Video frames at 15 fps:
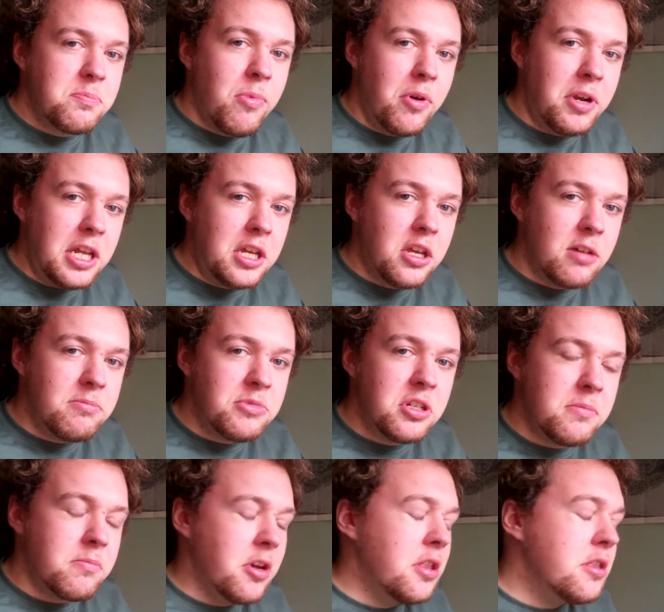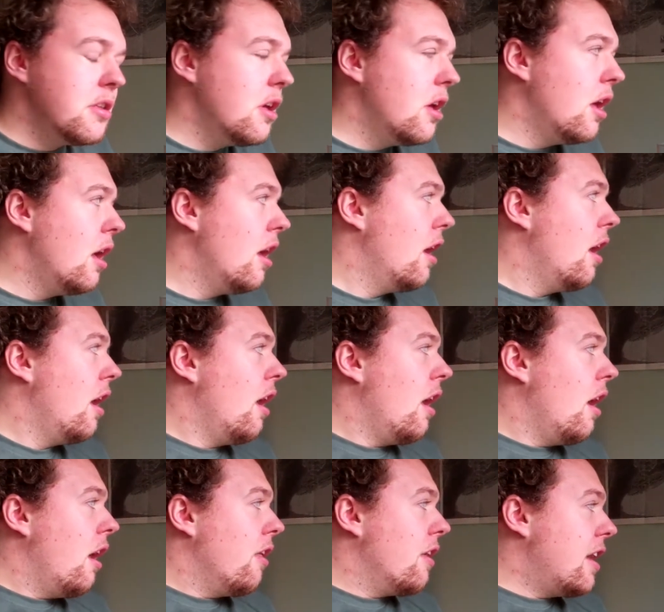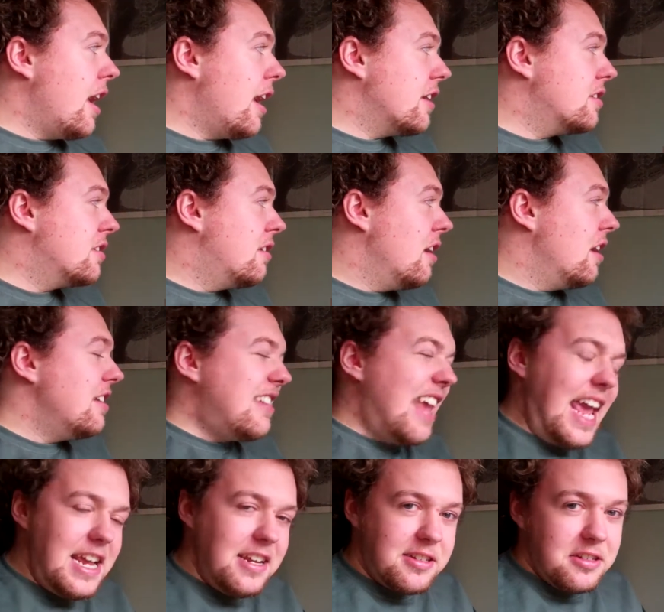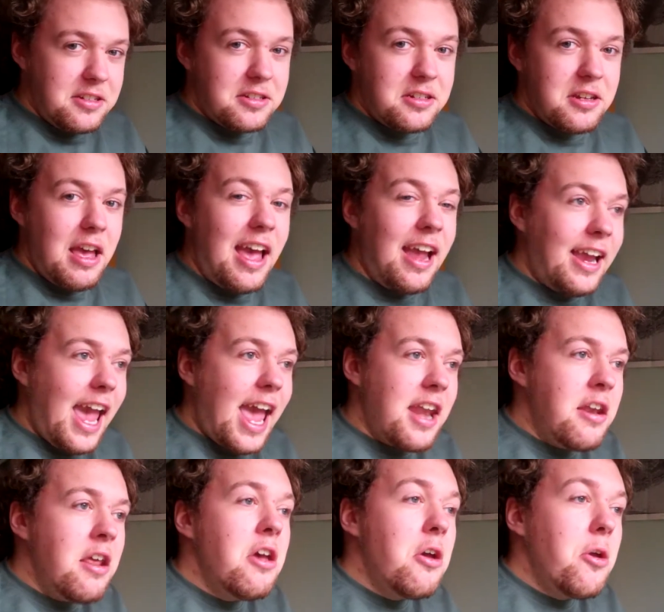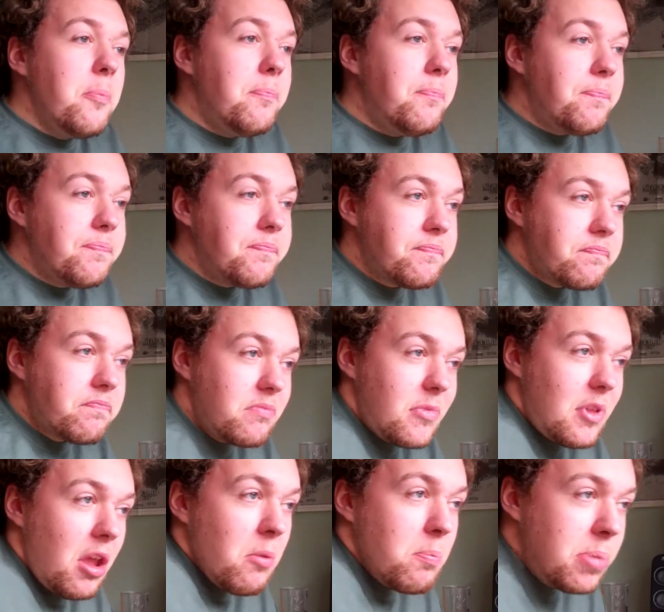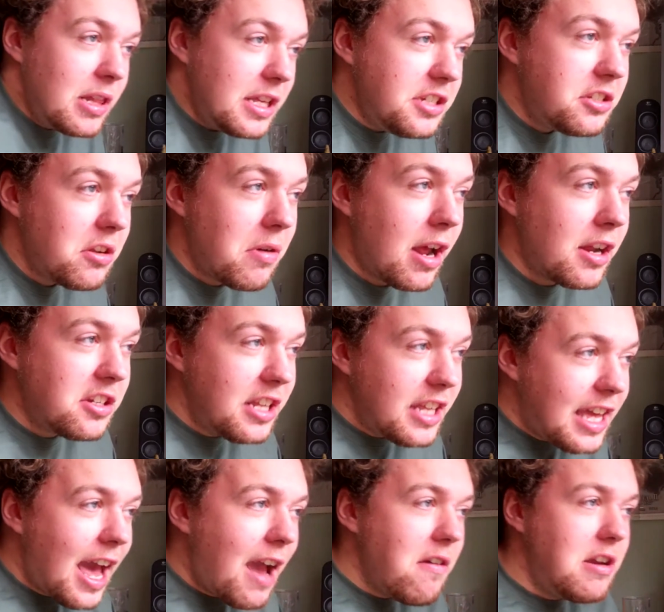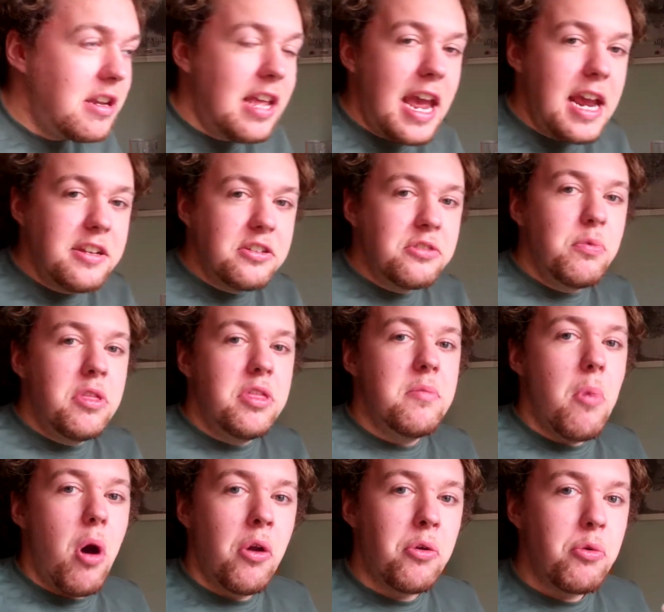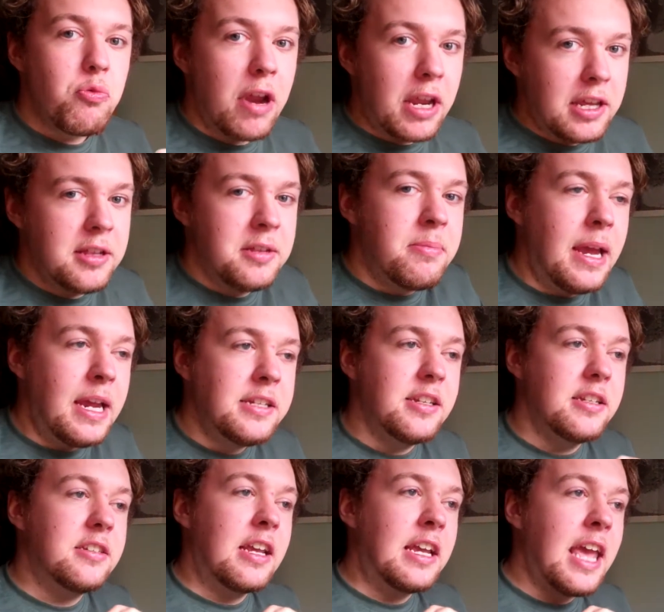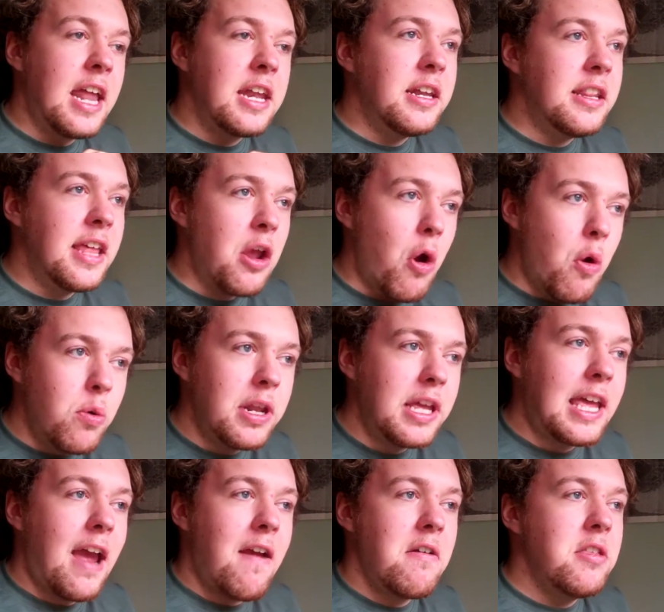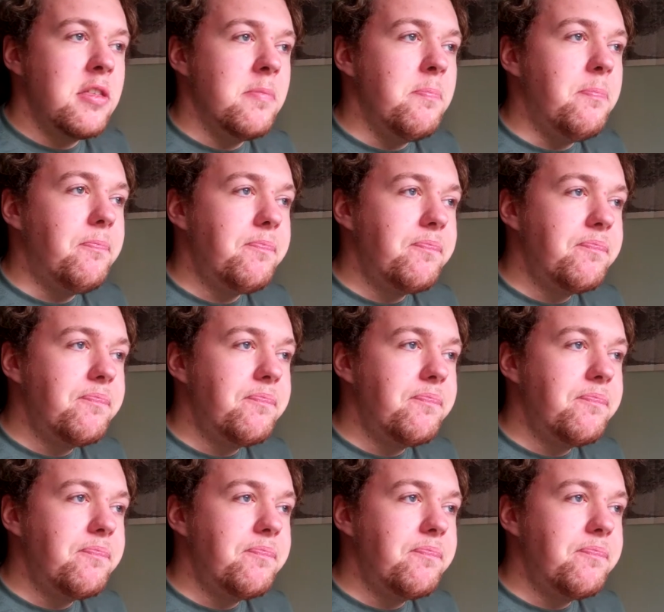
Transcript: point he comes up with. The next, tasers. Again, police don't actually carry tasers with them on a regular basis. Again, they only carry them